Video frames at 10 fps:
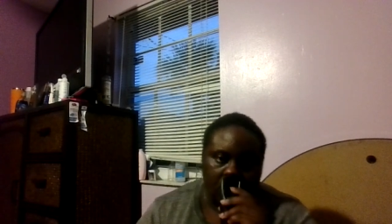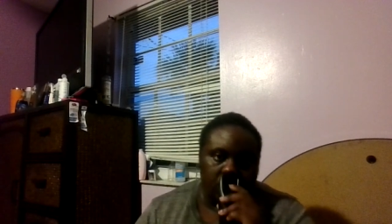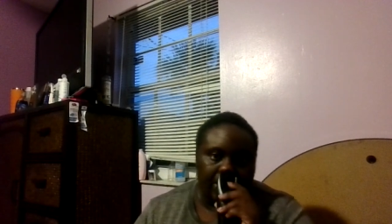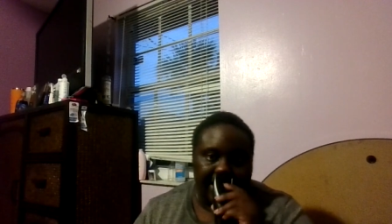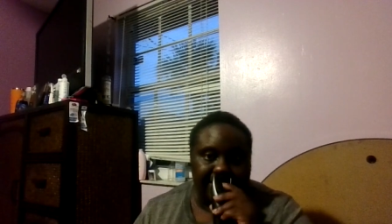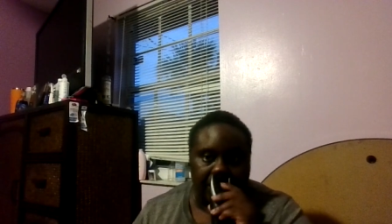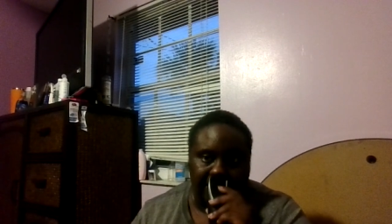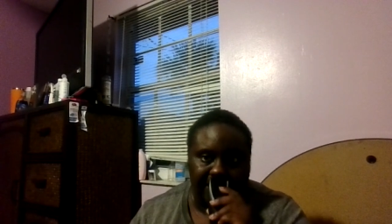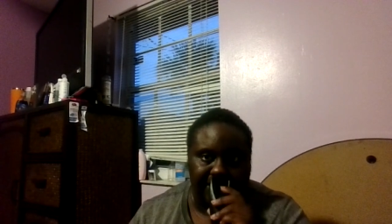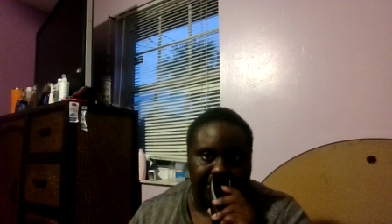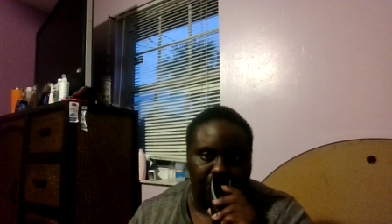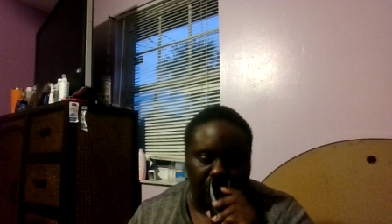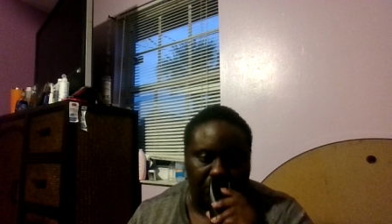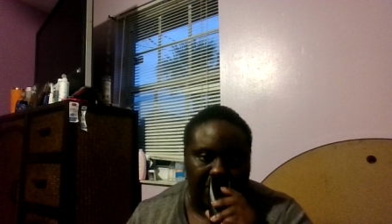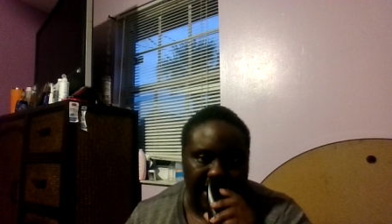so that's the thing
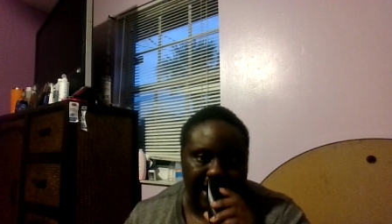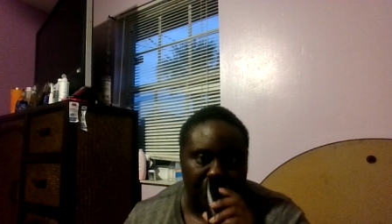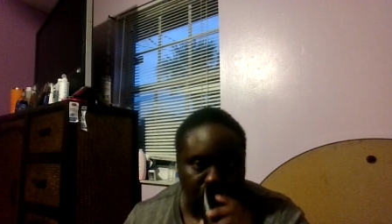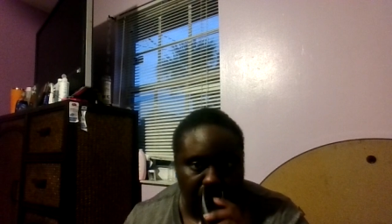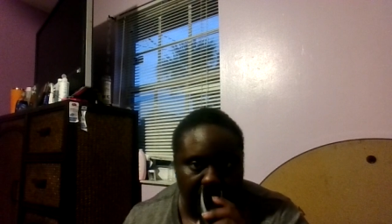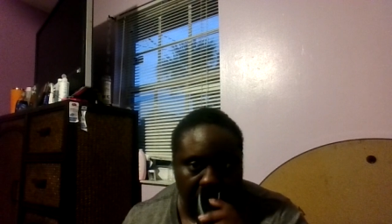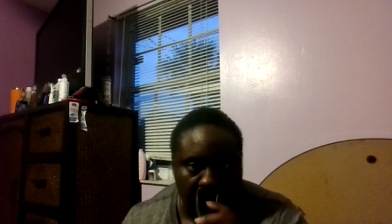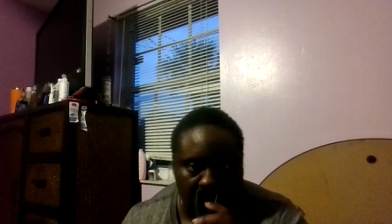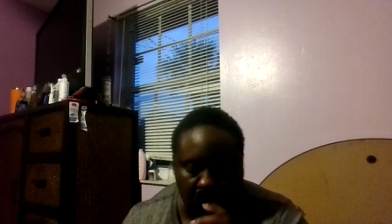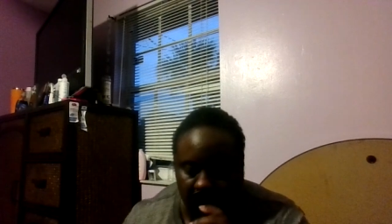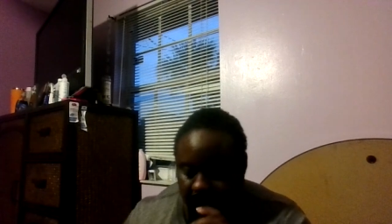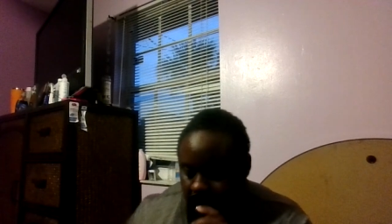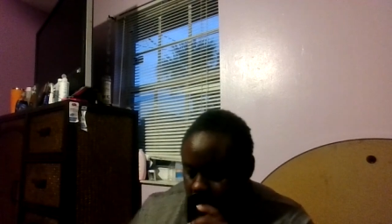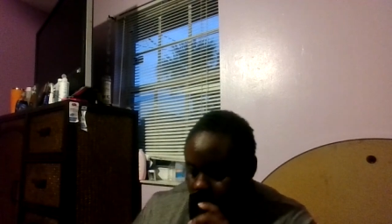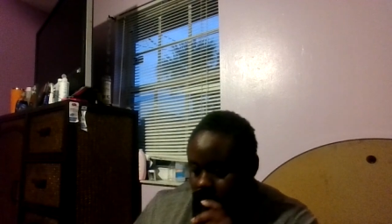with me I do rap on
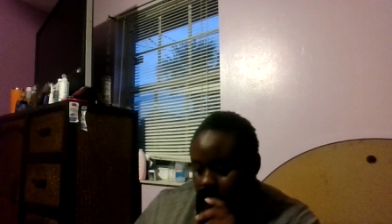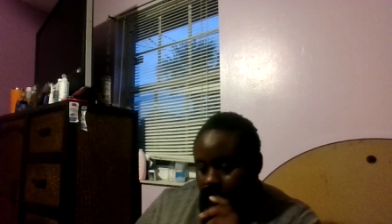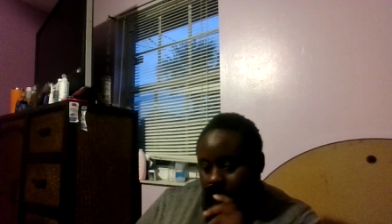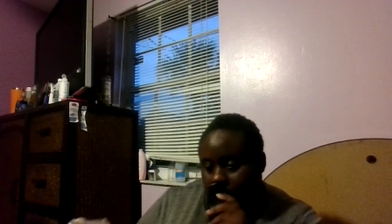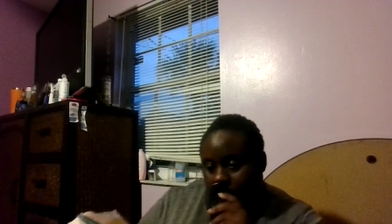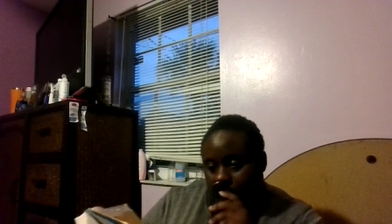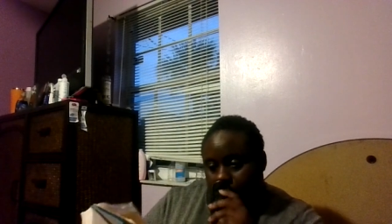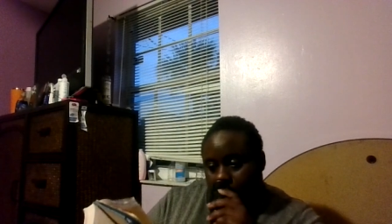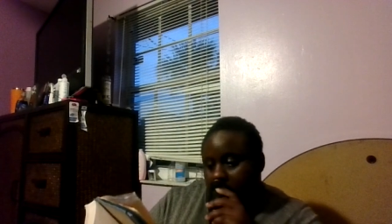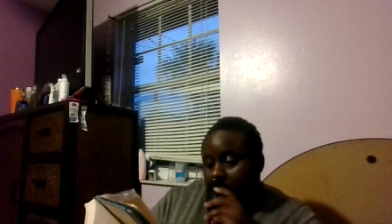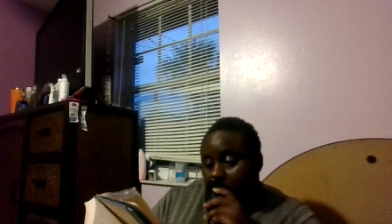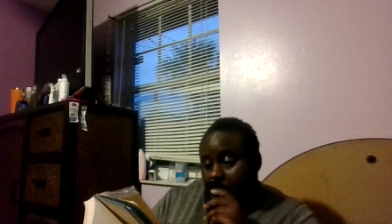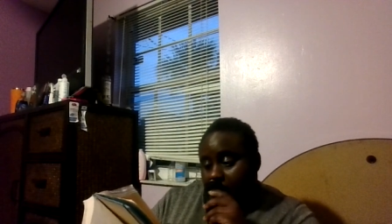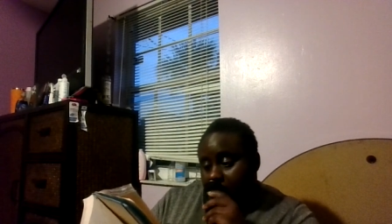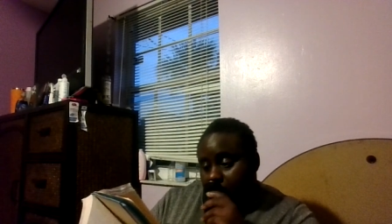command so
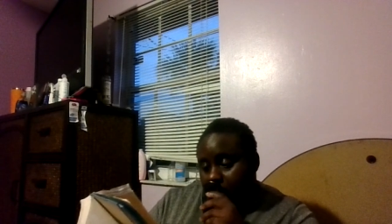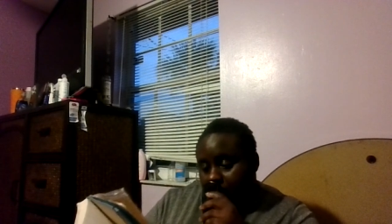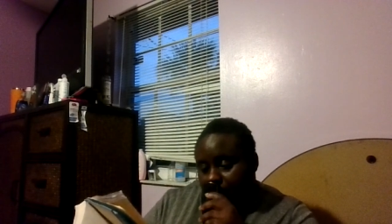yeah that's me